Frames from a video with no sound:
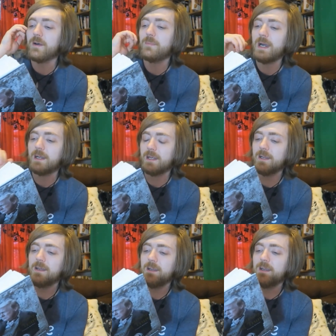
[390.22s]
we got back.
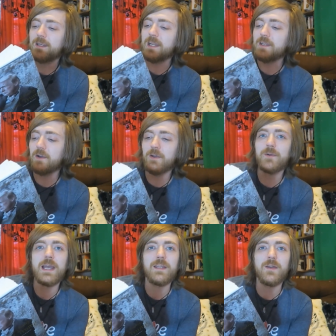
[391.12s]
Get the
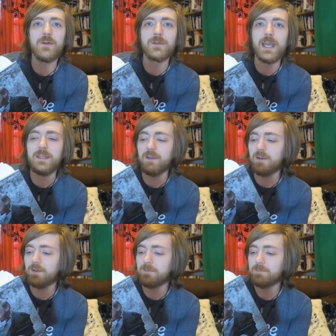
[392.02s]
oil, get the oil, get
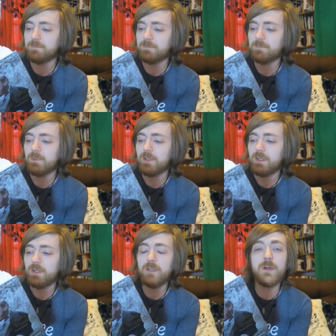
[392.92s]
the oil.
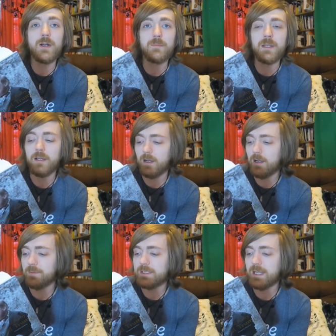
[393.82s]
You heard me.
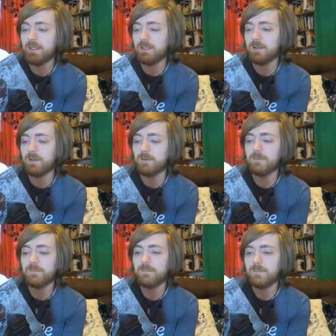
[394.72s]
I would take the
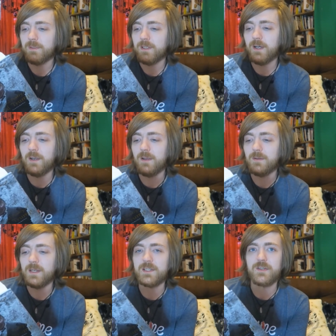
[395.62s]
oil. I
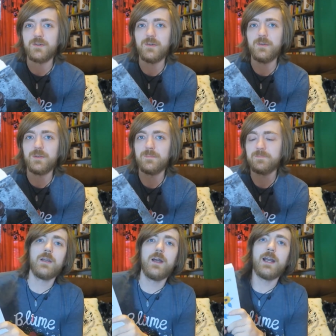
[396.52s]
know, it's crude.
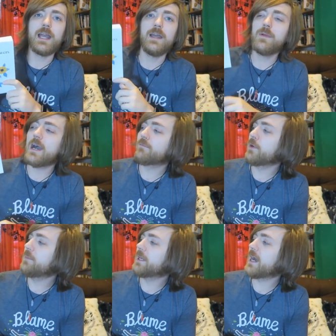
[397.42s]
Okay, here we have
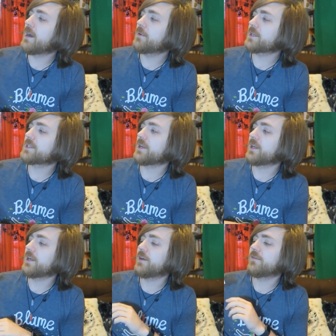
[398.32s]
Rupi Kaur, The
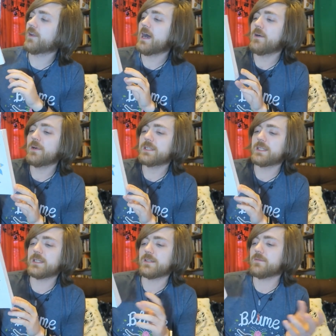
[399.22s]
Sun and Her
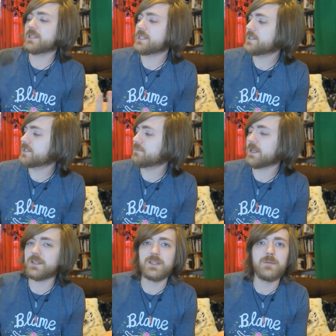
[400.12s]
Flowers. This has obviously
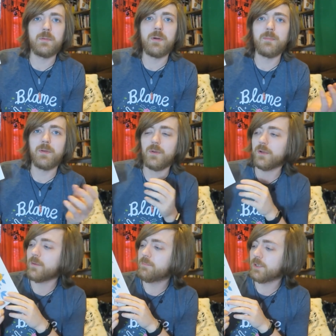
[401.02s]
been a super popular
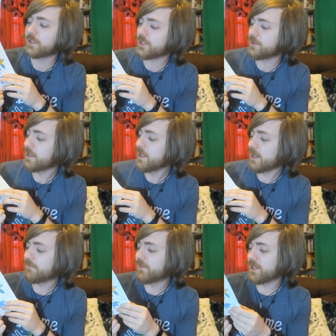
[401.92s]
one on BookTube.
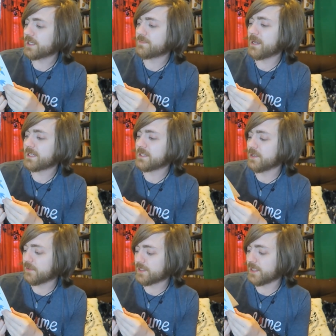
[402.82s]
I'm fully
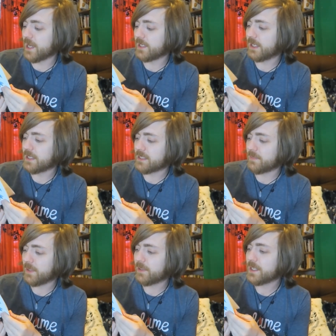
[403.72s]
expecting not to like it,
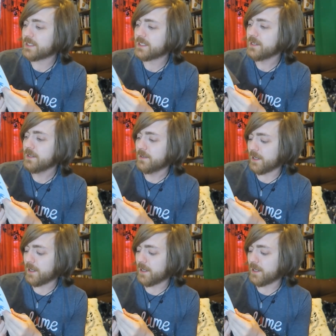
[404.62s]
to be honest.